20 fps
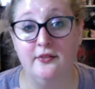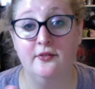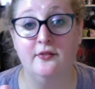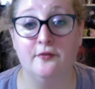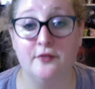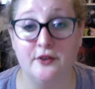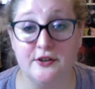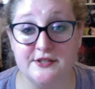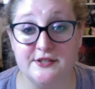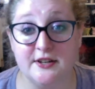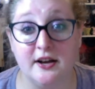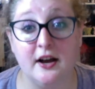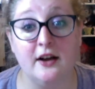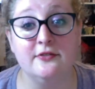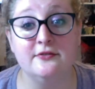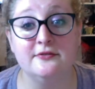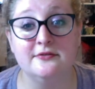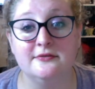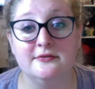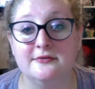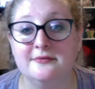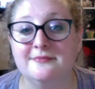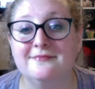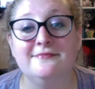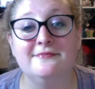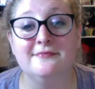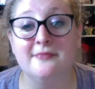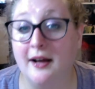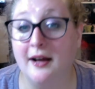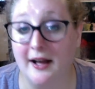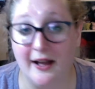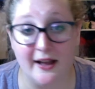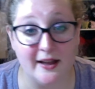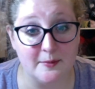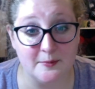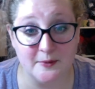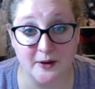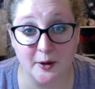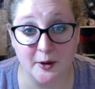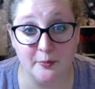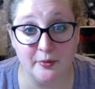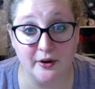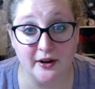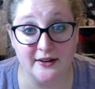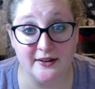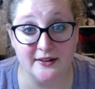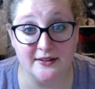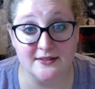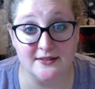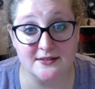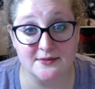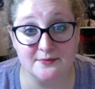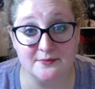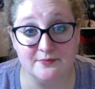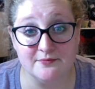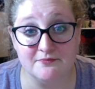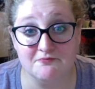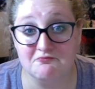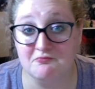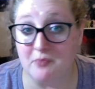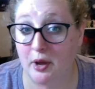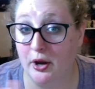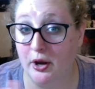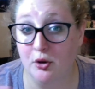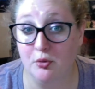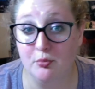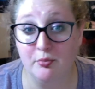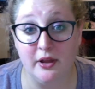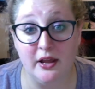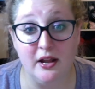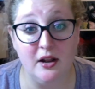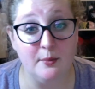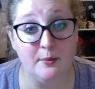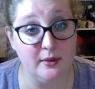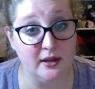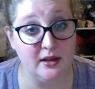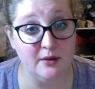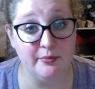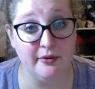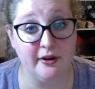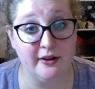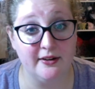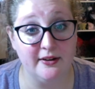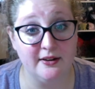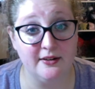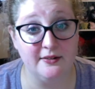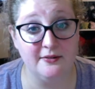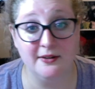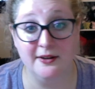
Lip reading: First off, I am not pregnant. I don't plan on being pregnant